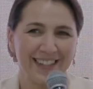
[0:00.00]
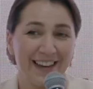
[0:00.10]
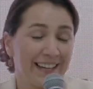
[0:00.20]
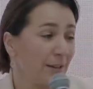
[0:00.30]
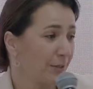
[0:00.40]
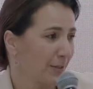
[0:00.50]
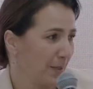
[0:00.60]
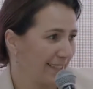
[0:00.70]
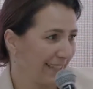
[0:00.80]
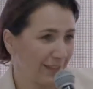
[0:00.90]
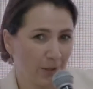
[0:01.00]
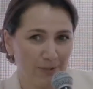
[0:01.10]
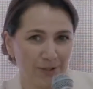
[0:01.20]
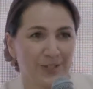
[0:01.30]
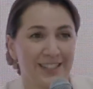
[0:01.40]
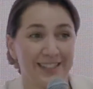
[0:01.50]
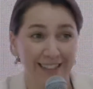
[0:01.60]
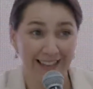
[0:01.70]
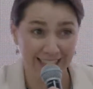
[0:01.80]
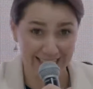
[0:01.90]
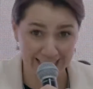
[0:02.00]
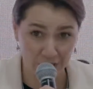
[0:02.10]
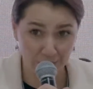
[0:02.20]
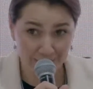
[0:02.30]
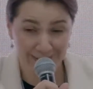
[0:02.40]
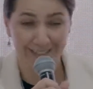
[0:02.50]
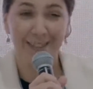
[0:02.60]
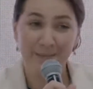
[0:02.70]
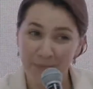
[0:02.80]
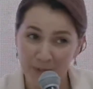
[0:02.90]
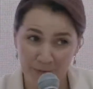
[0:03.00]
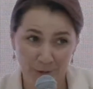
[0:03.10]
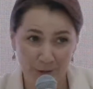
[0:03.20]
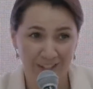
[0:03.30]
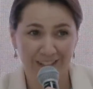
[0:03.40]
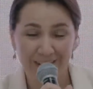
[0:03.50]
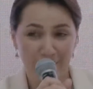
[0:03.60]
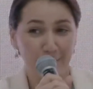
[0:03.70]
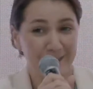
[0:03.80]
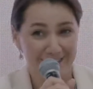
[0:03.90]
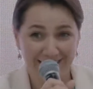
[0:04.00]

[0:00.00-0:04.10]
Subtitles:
And I also want to take the opportunity to thank Egypt for hosting